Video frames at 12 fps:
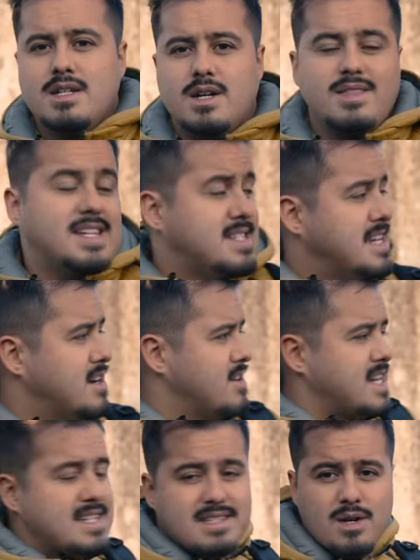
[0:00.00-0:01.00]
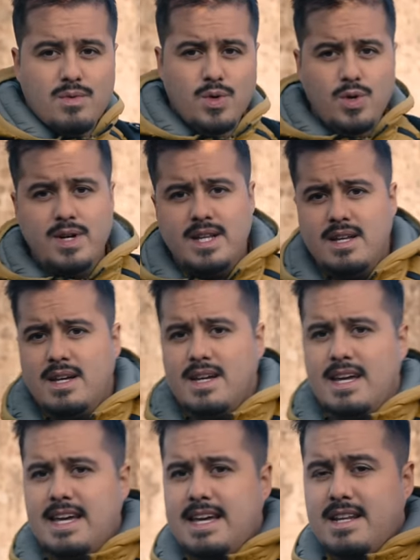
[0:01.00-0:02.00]
So this here is a ruin
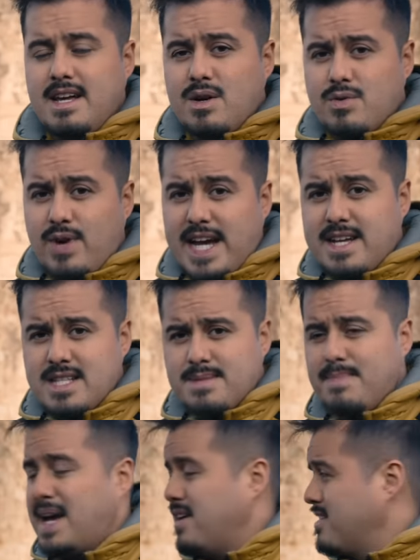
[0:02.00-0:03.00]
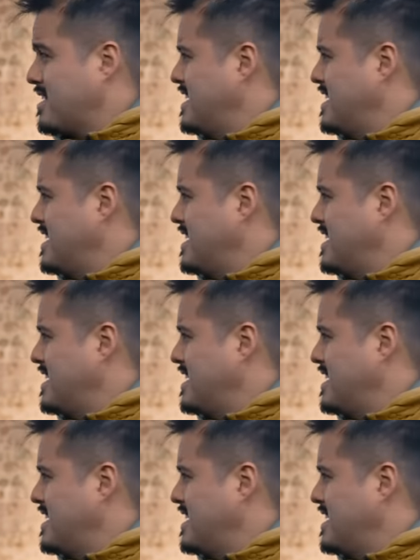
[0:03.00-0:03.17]
in Regensburg.